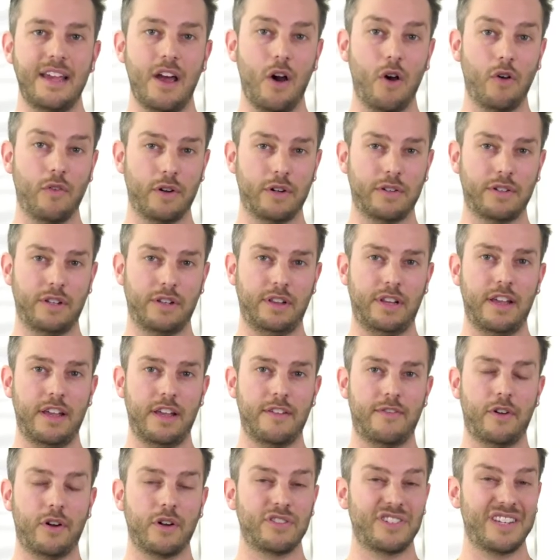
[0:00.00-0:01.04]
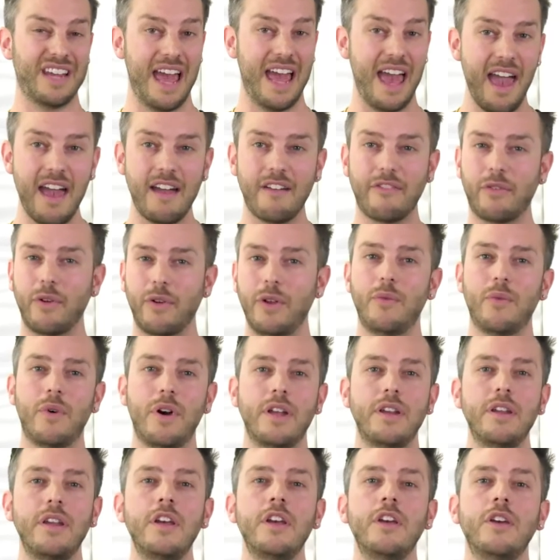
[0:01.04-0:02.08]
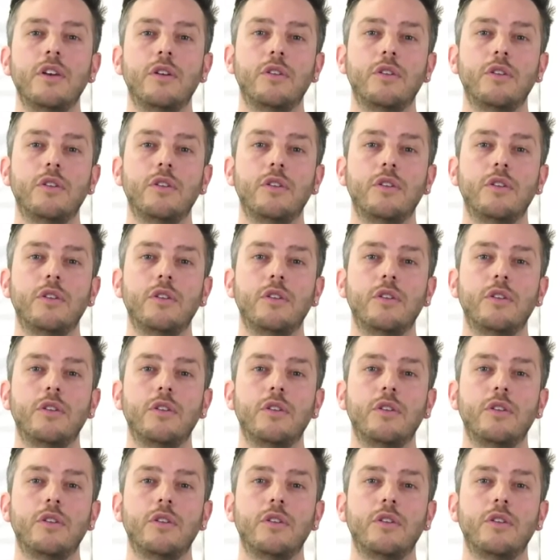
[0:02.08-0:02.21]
over-deliver to everyone